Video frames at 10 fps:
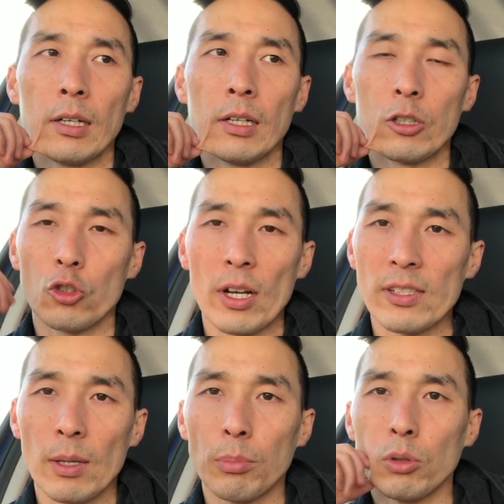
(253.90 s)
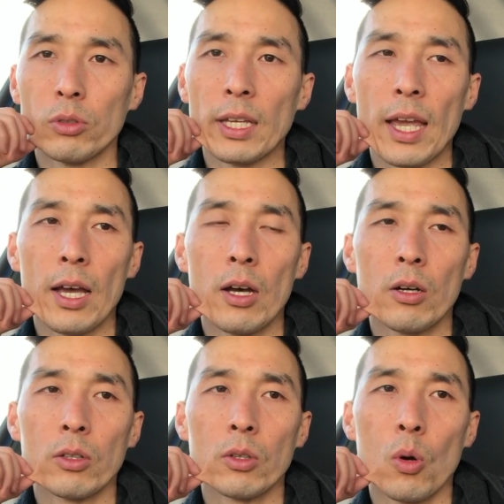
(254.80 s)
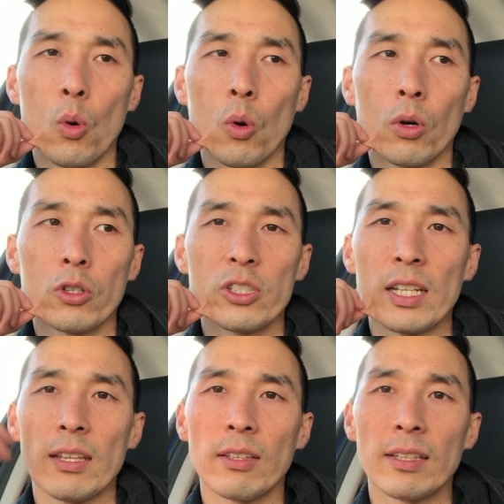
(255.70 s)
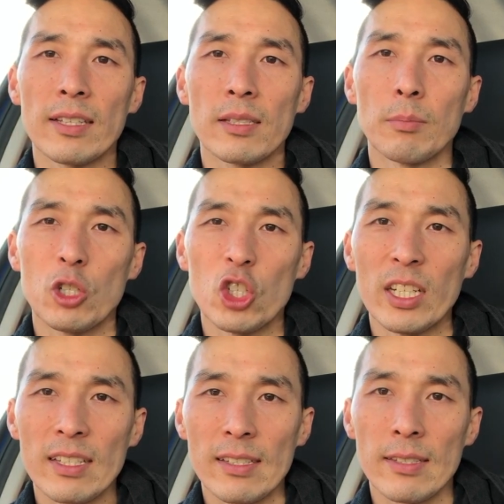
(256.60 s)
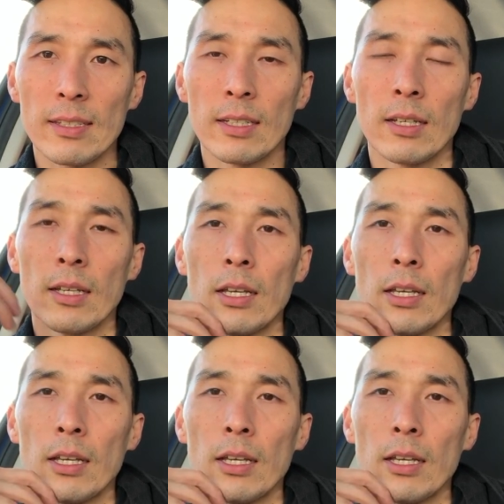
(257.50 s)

a tricep pull down or just anything that's machine assisted,